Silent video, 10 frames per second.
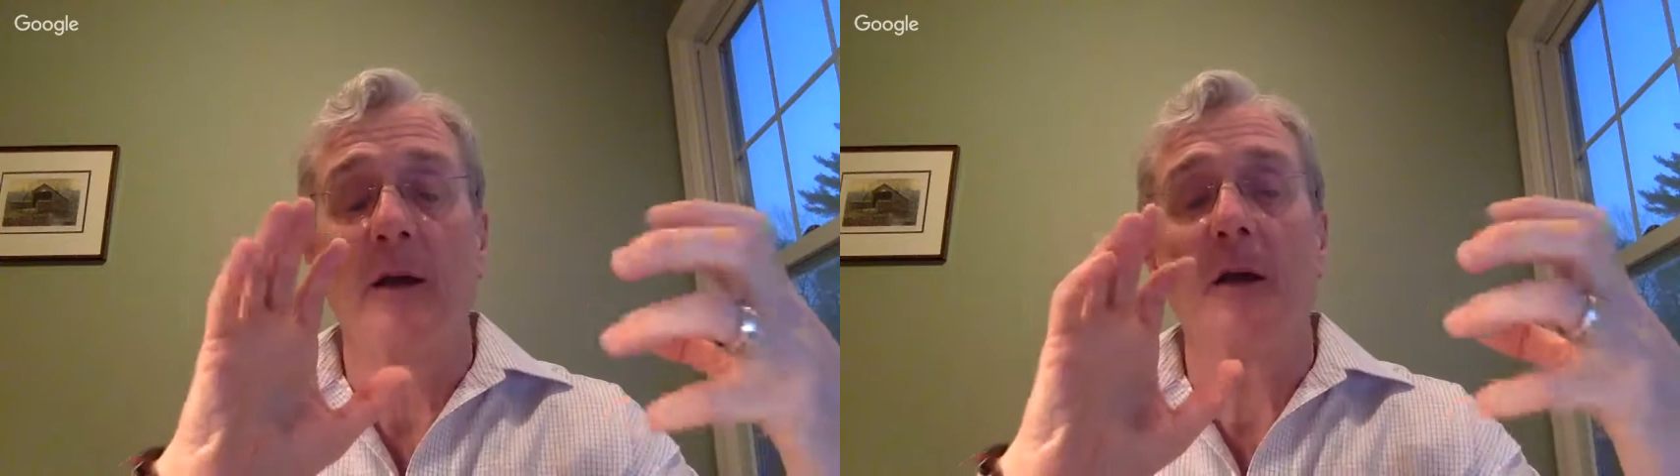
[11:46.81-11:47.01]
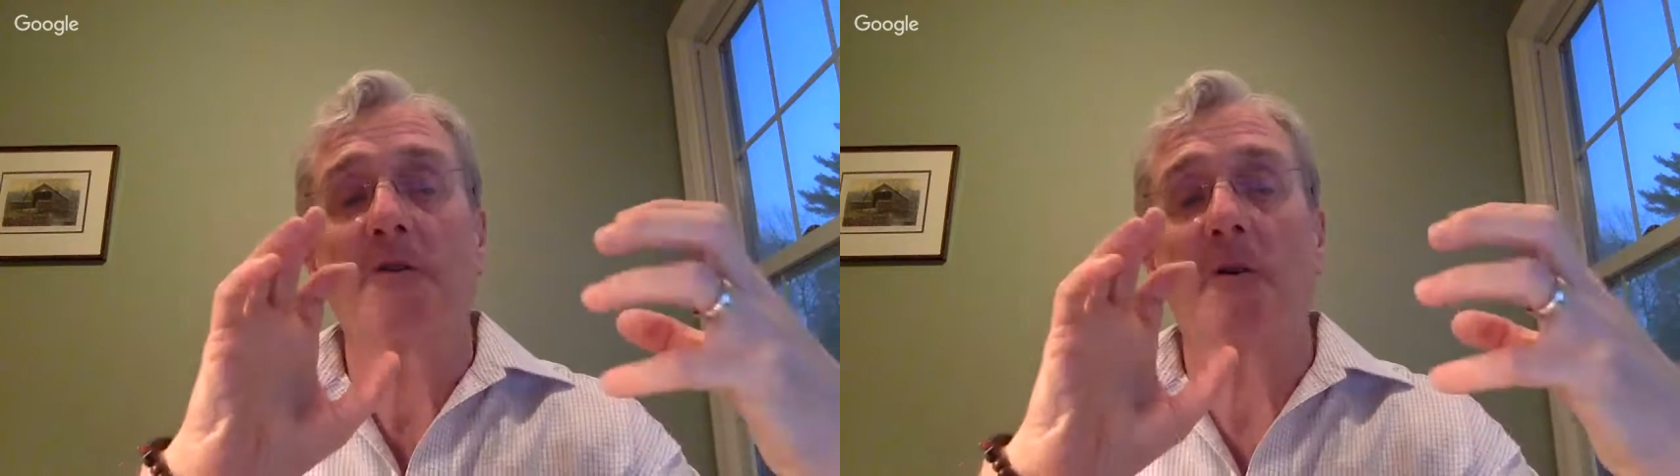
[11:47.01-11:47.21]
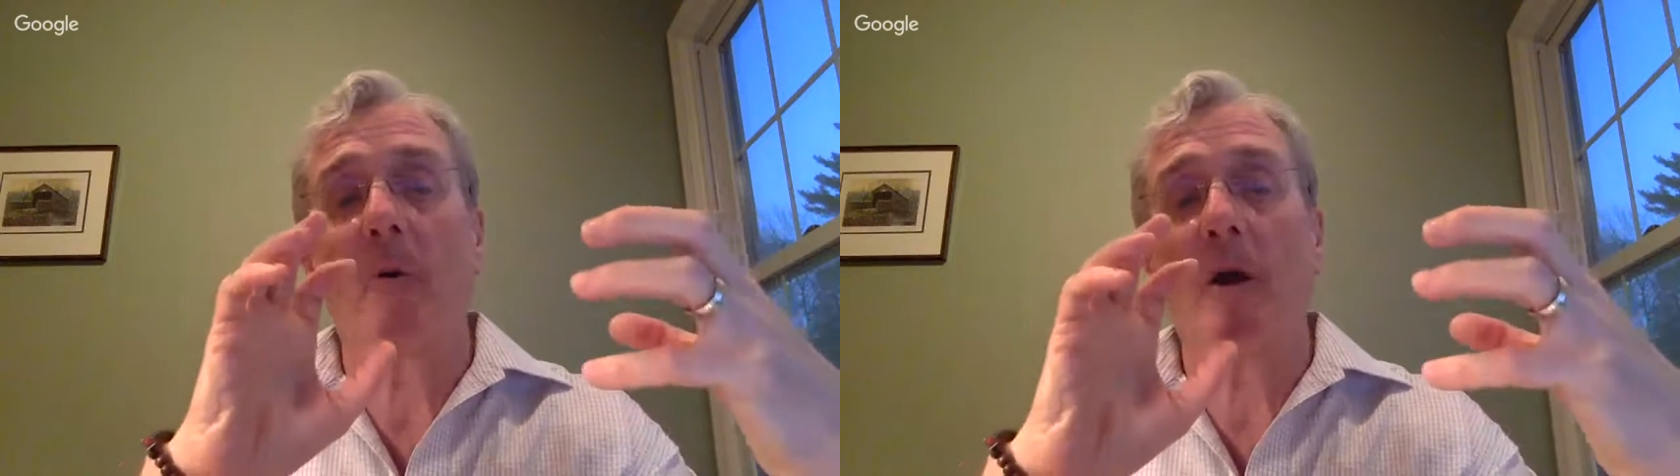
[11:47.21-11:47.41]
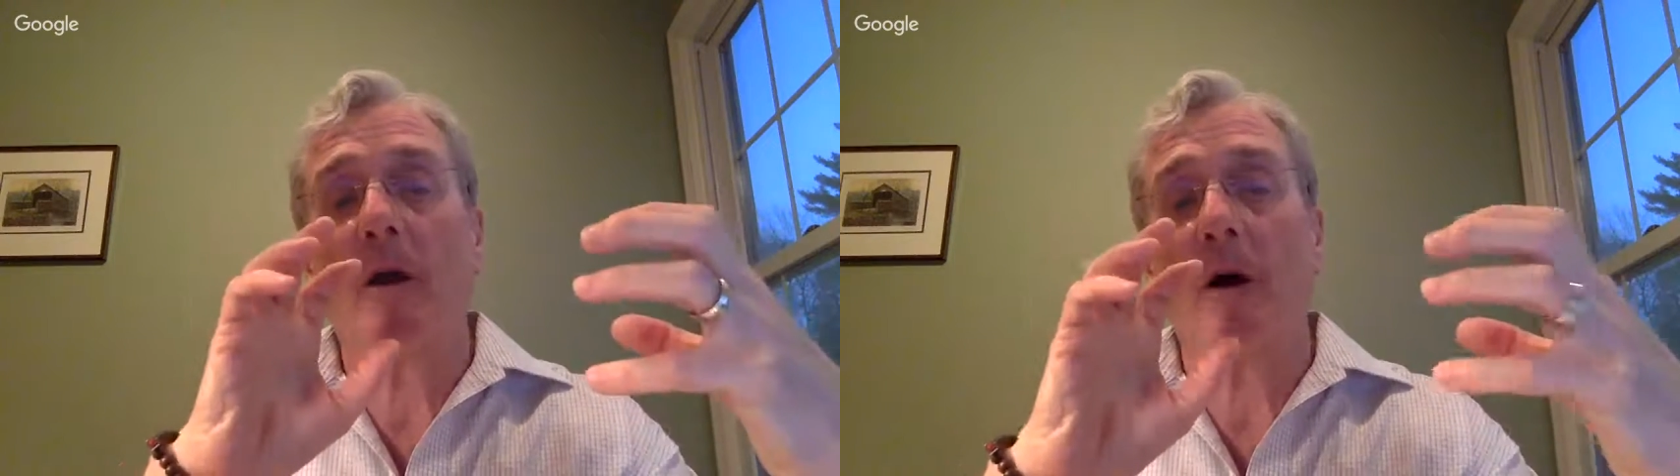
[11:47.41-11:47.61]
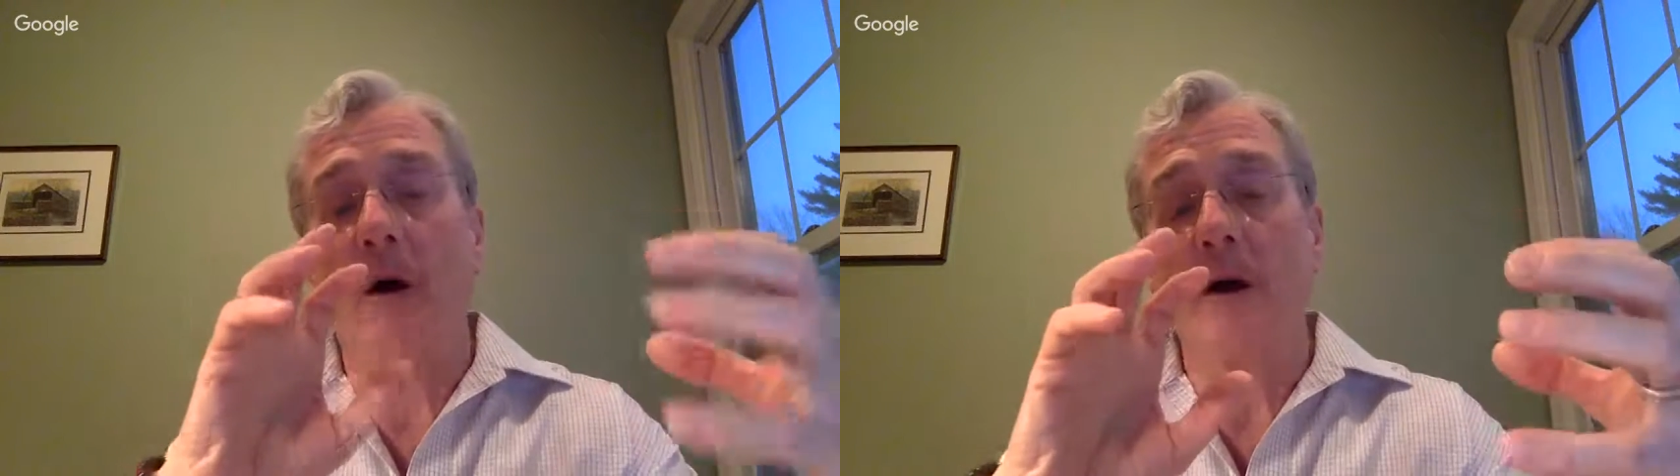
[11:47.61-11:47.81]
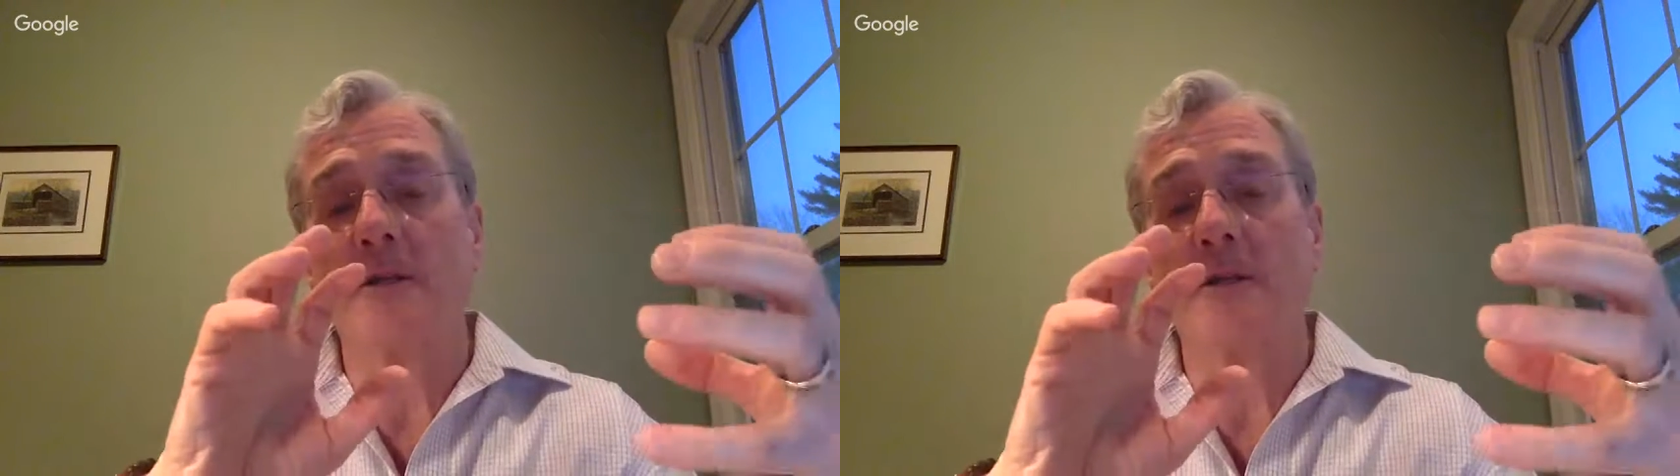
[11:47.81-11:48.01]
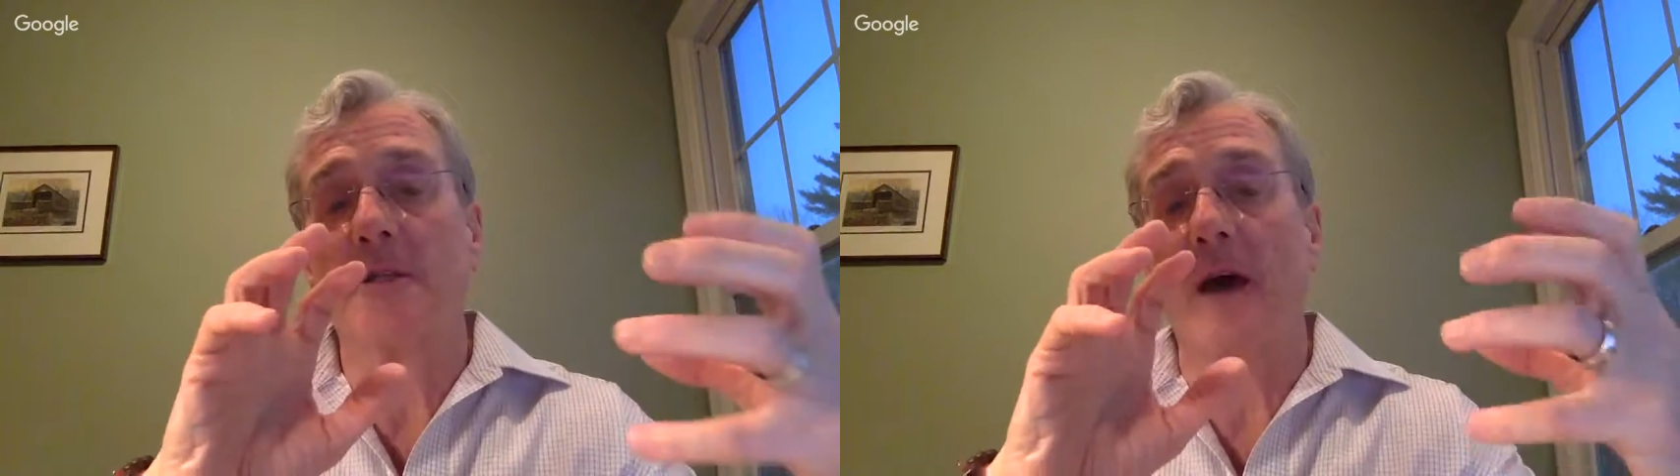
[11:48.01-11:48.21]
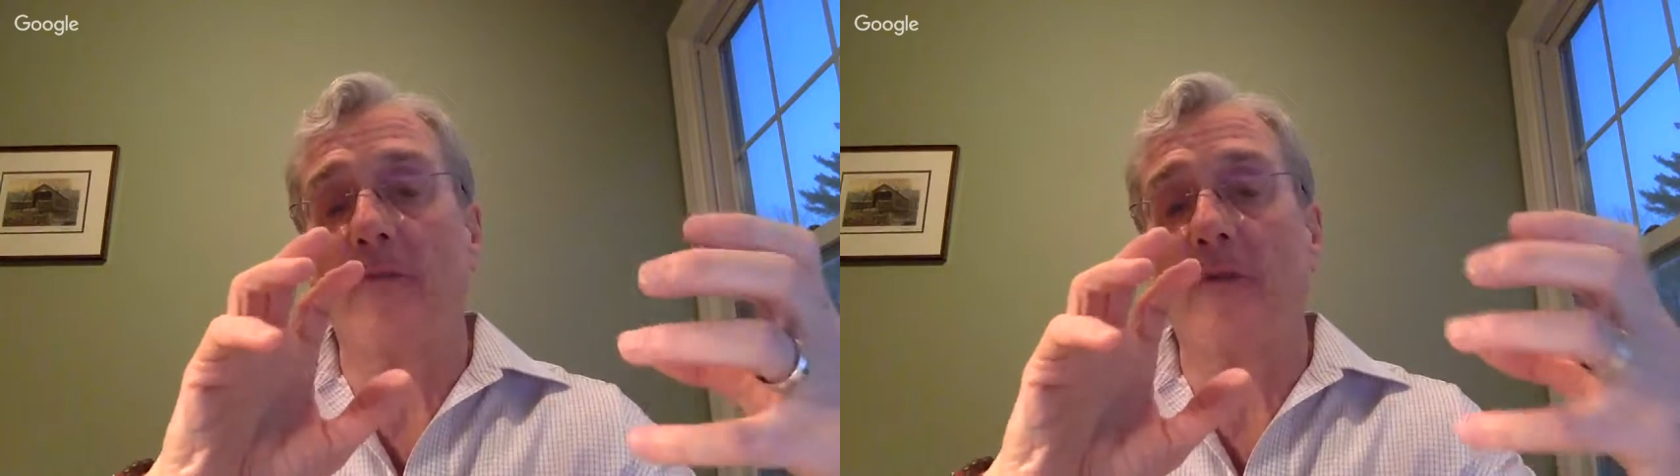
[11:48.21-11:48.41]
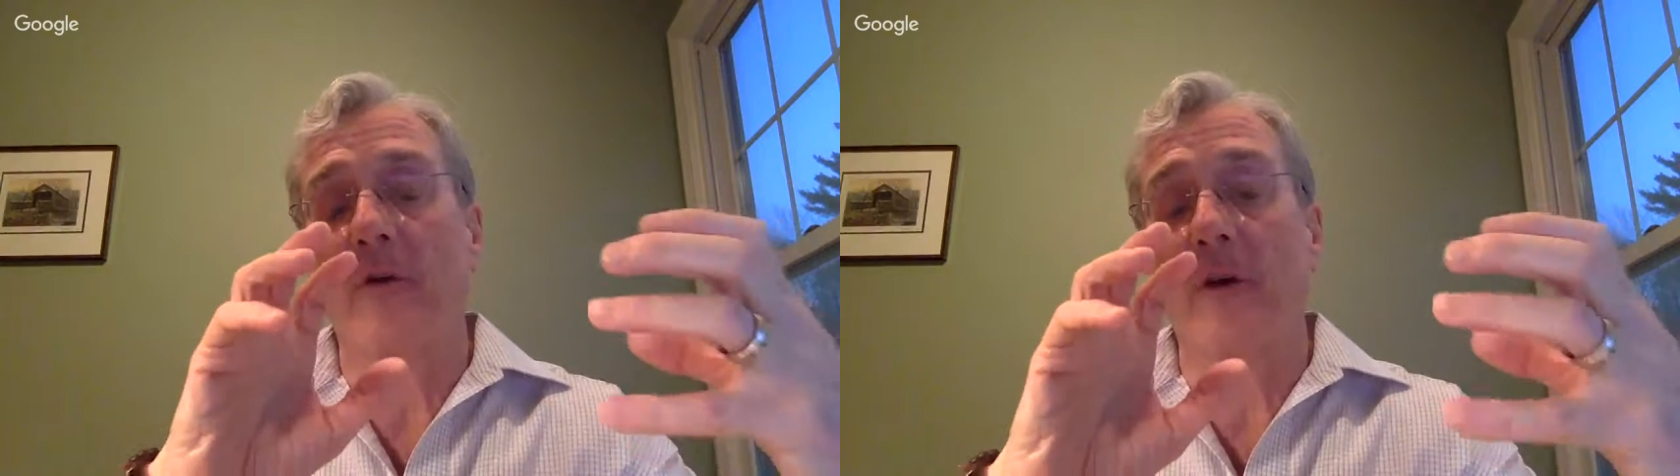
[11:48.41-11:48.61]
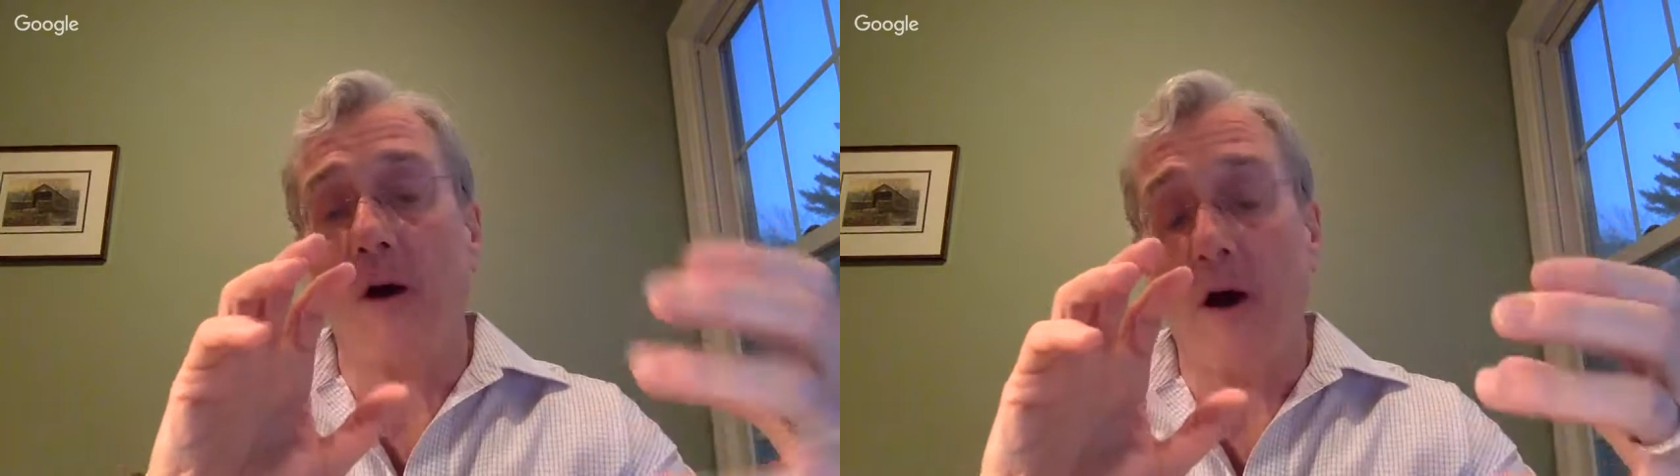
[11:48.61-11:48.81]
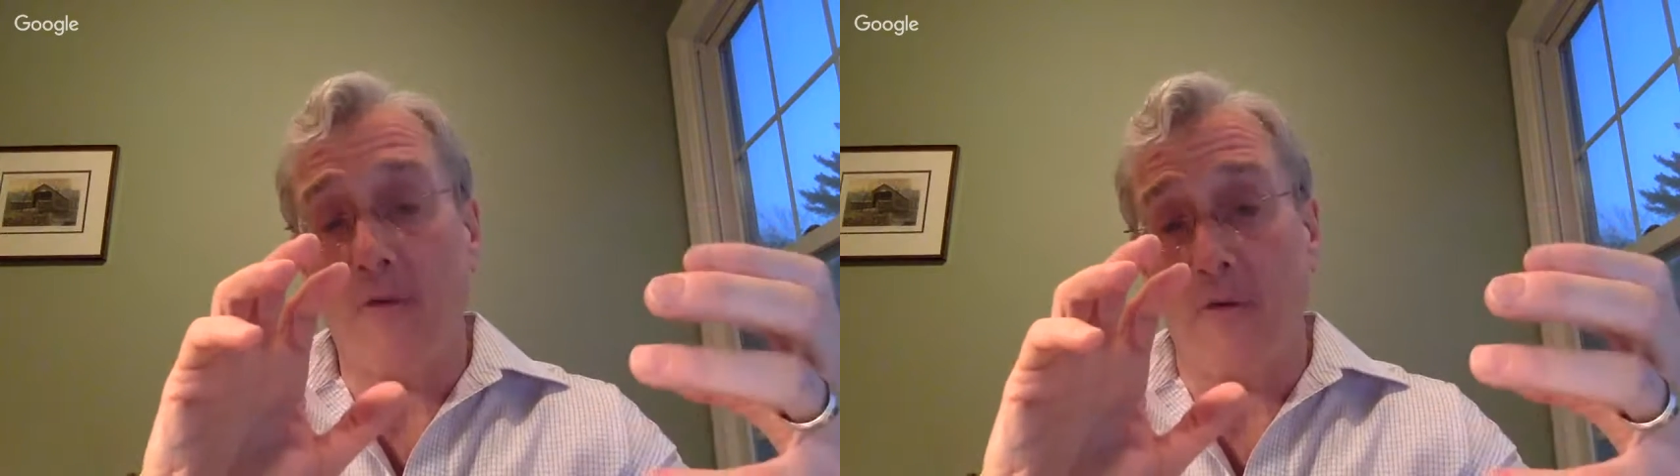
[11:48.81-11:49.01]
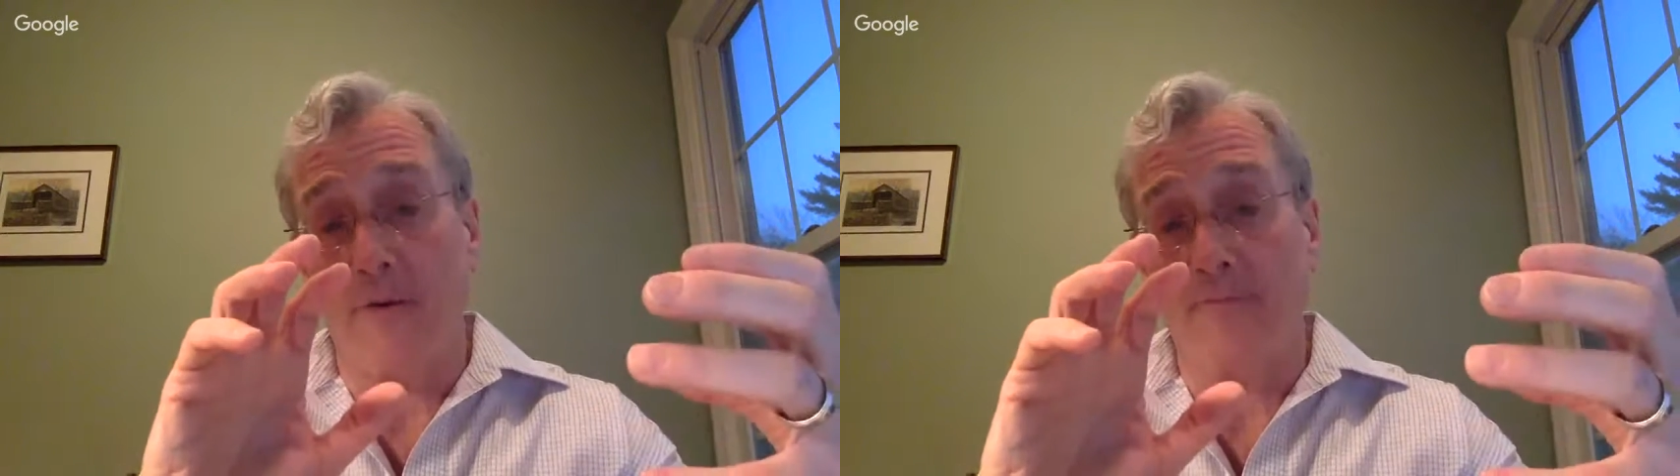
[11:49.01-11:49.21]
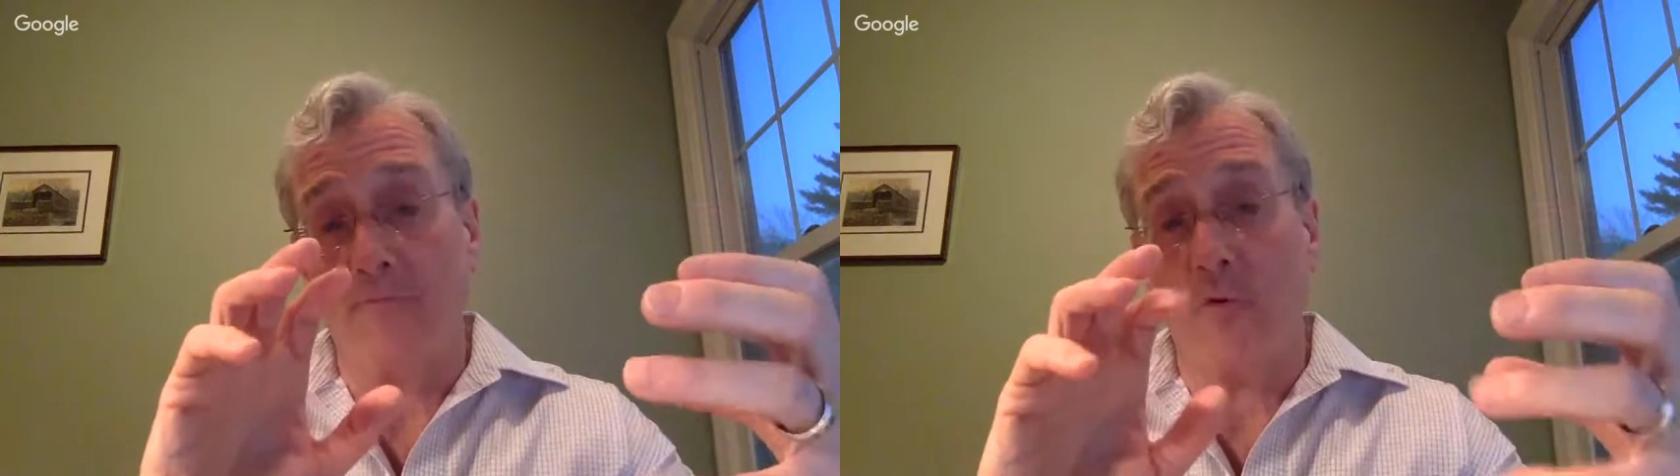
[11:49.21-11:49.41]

So what causes that very often,